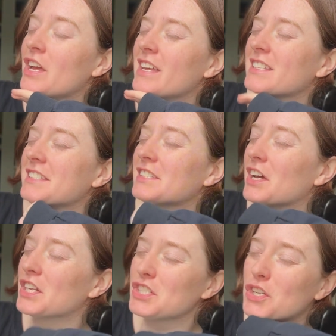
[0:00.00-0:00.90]

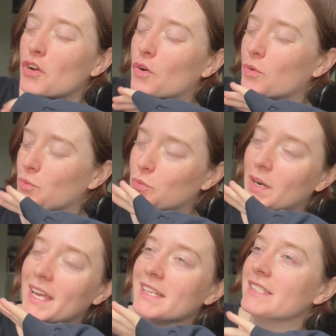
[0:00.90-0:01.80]
such
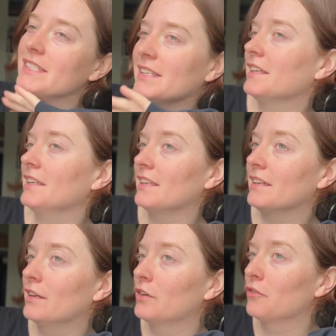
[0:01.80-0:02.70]
crazy
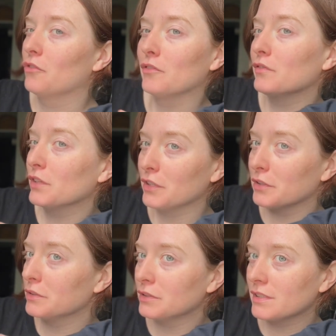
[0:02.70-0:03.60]

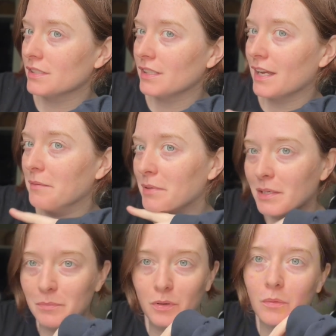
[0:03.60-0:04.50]
reviews, and
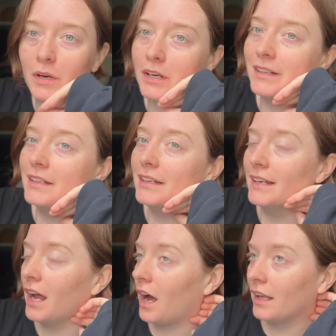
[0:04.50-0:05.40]
people were
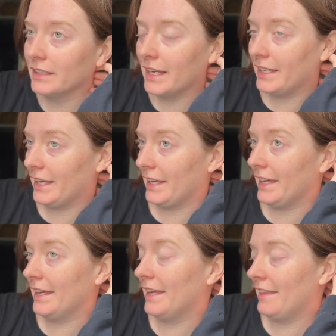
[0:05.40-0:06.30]
not liking
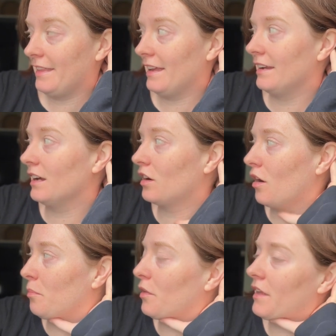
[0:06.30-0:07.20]
it. And then a
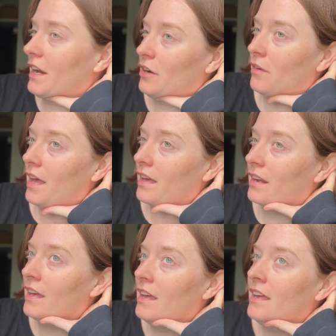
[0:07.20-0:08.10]
couple that I read,
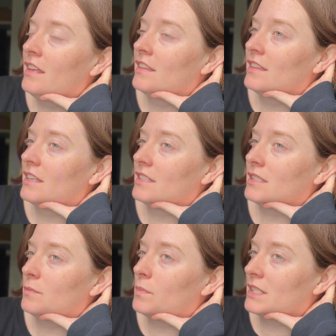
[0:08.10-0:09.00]
the
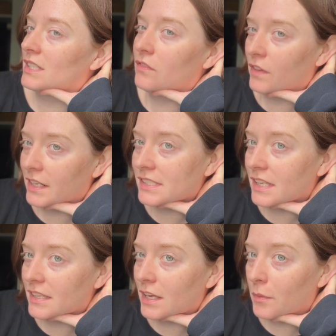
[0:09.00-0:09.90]
specifics
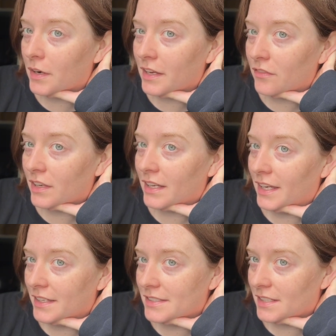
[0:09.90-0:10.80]
that they were giving
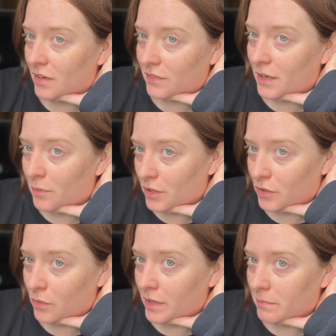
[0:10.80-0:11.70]
is stuff that would
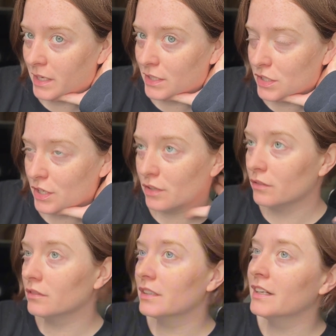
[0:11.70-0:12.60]
annoy me too.